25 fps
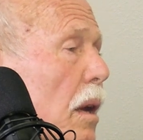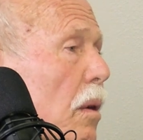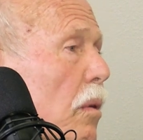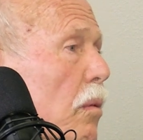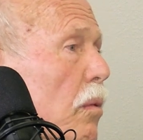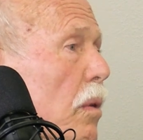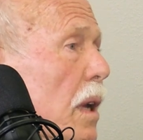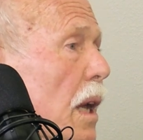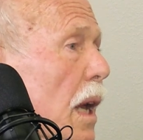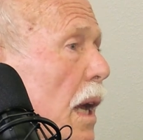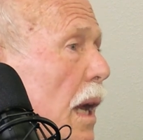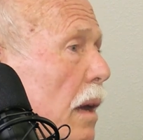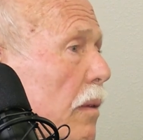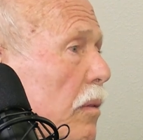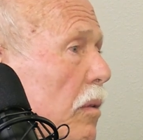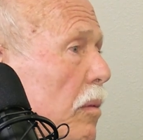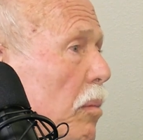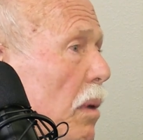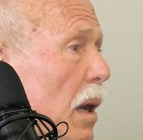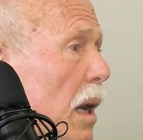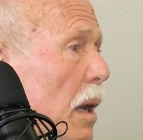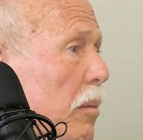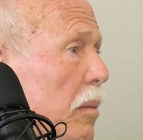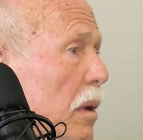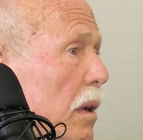We have a
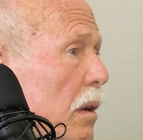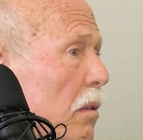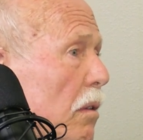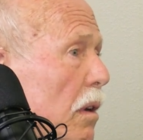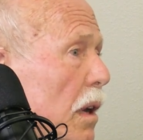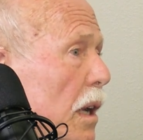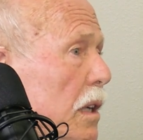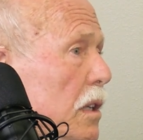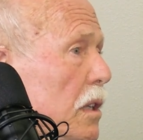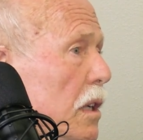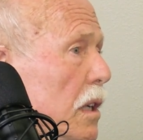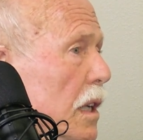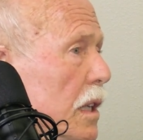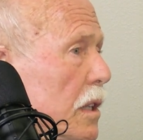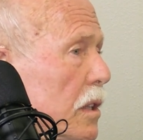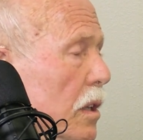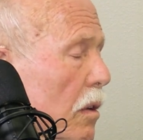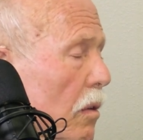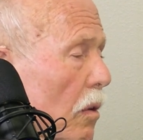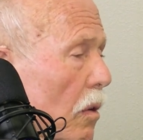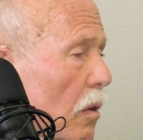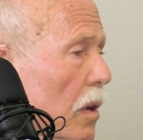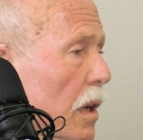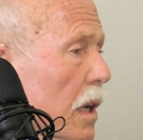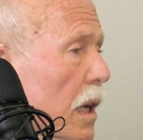bombing range. Let's
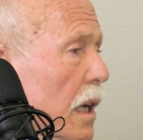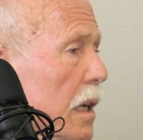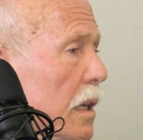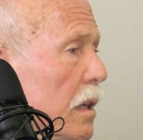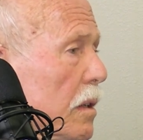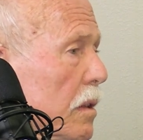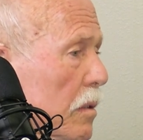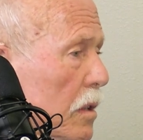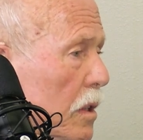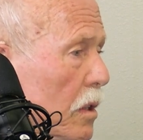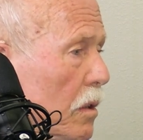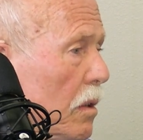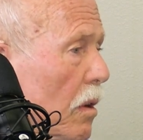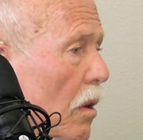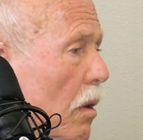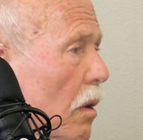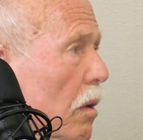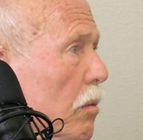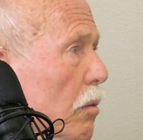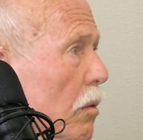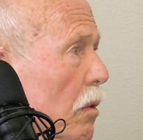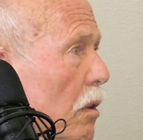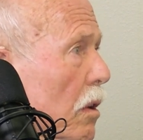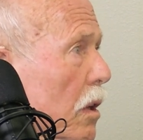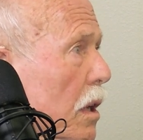go ahead and
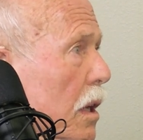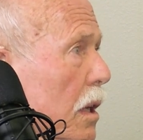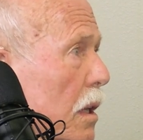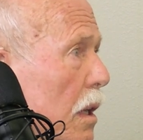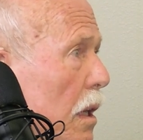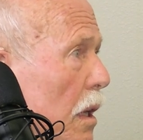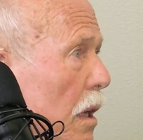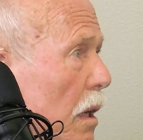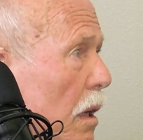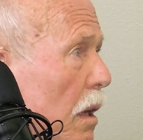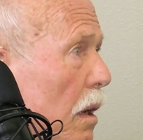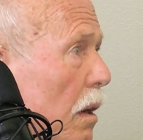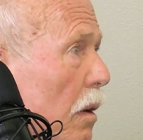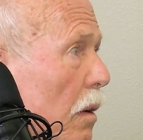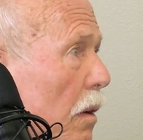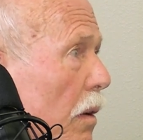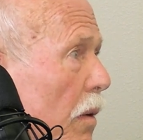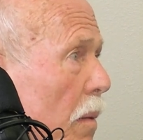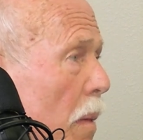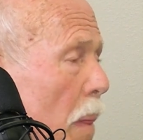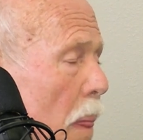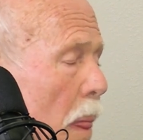start working there.